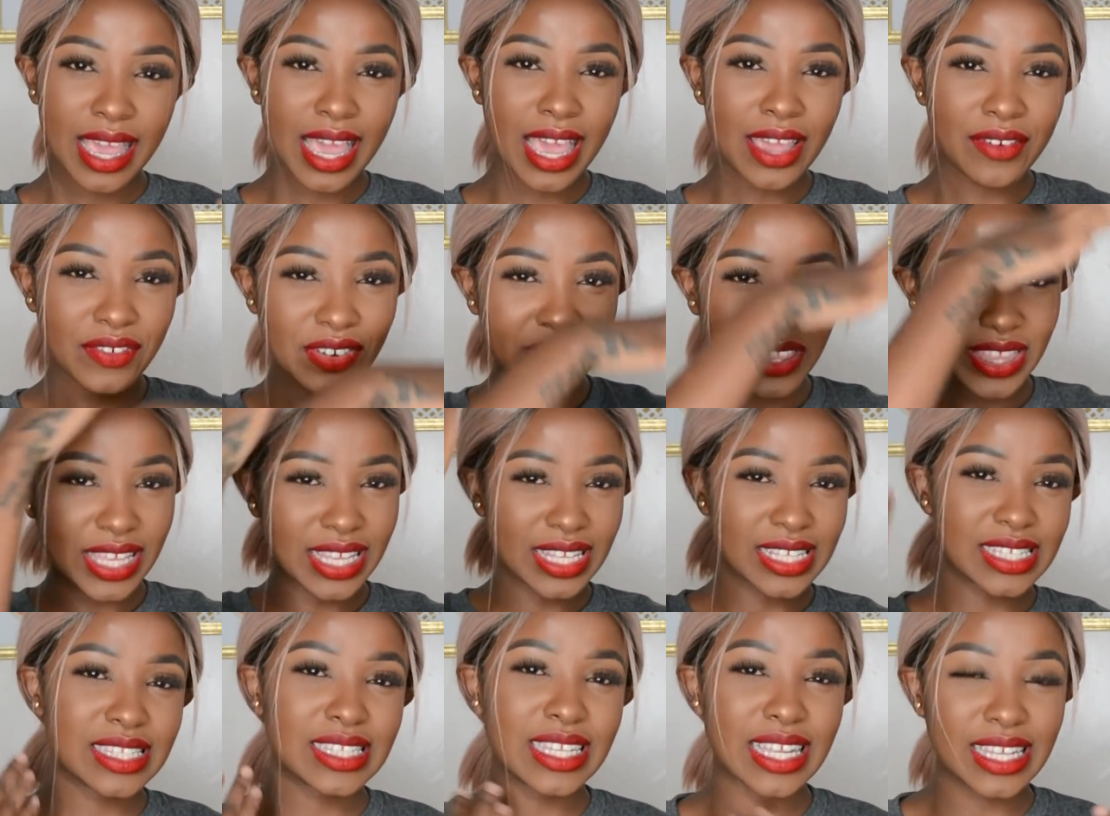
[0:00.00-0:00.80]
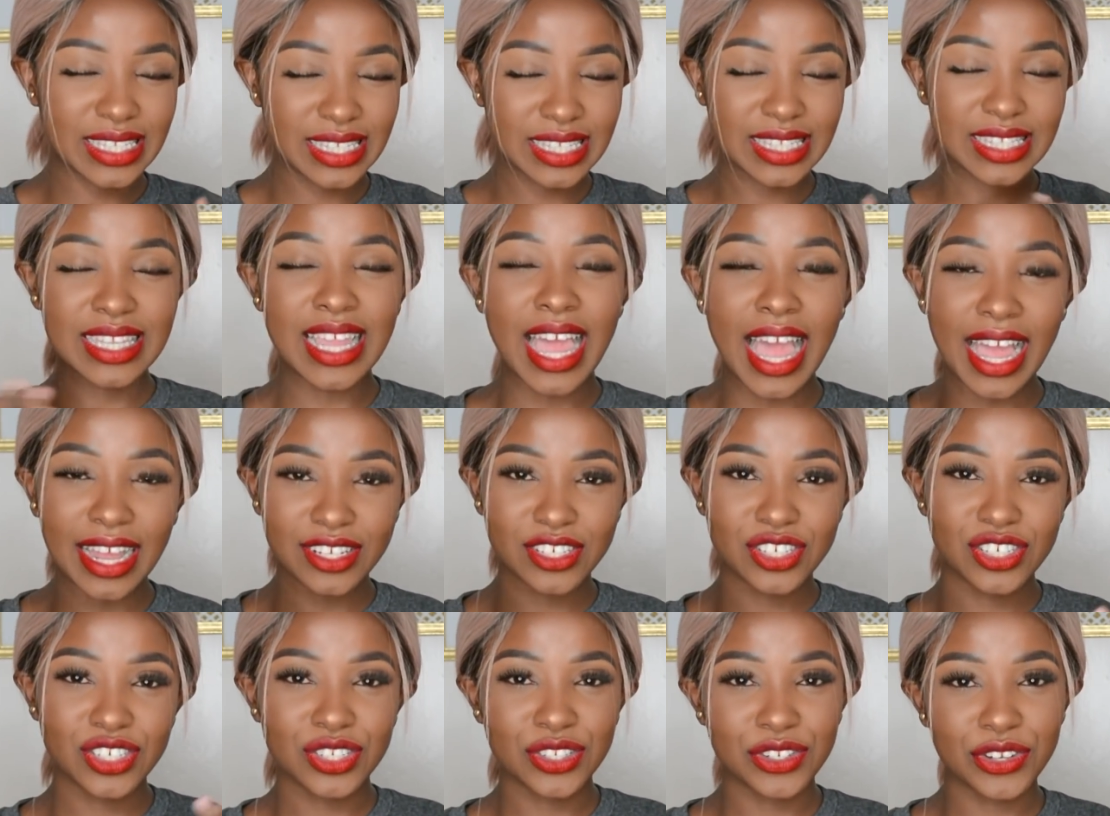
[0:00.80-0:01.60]
everything stays
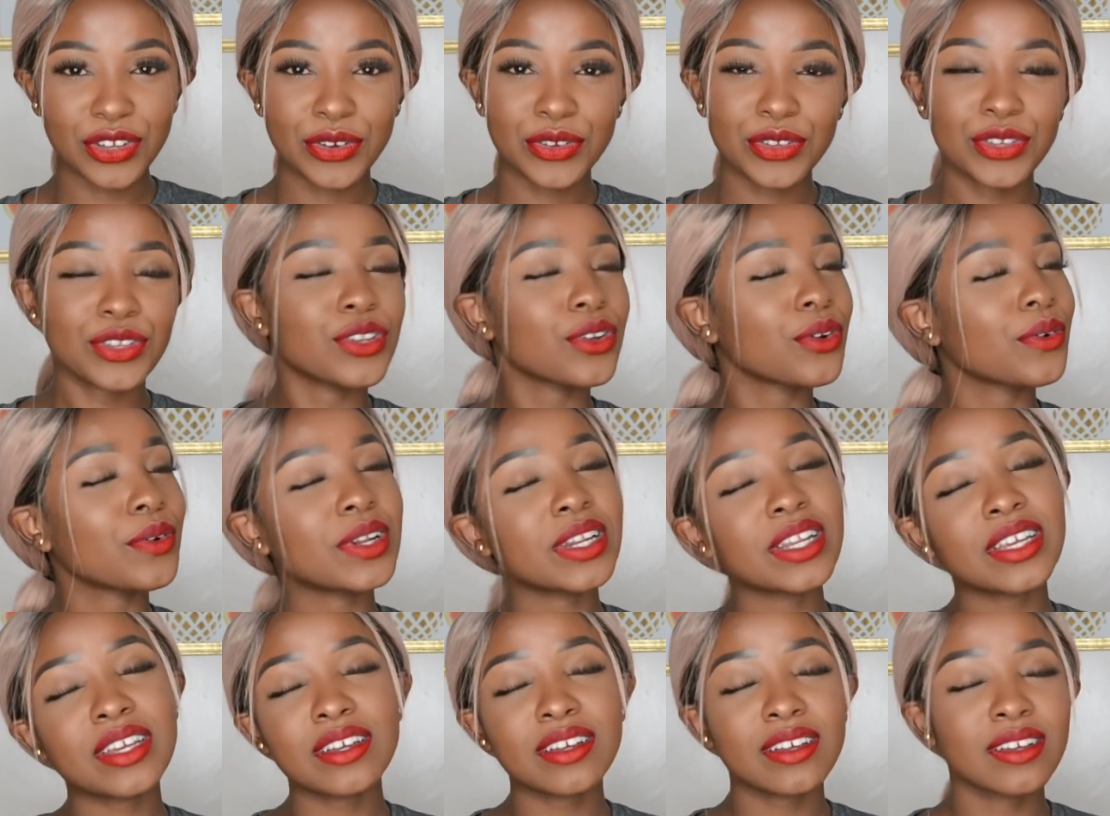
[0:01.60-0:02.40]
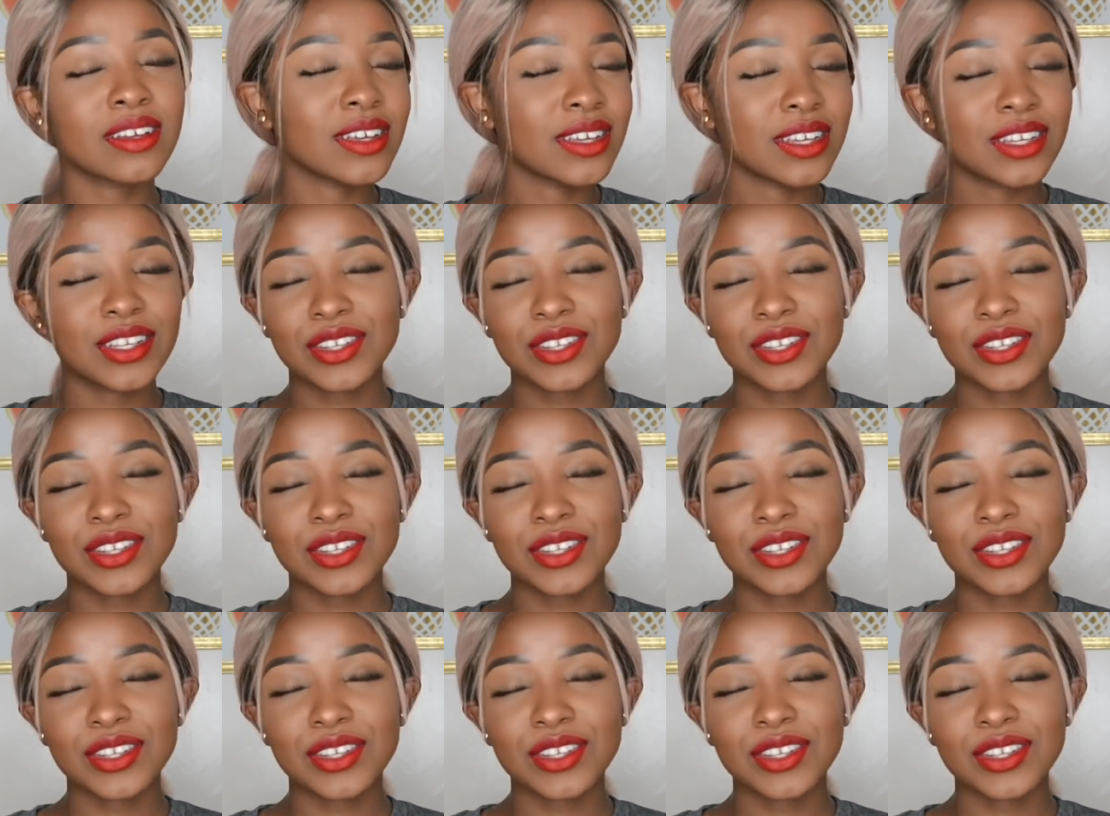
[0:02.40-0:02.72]
snatched. You know, you don't wanna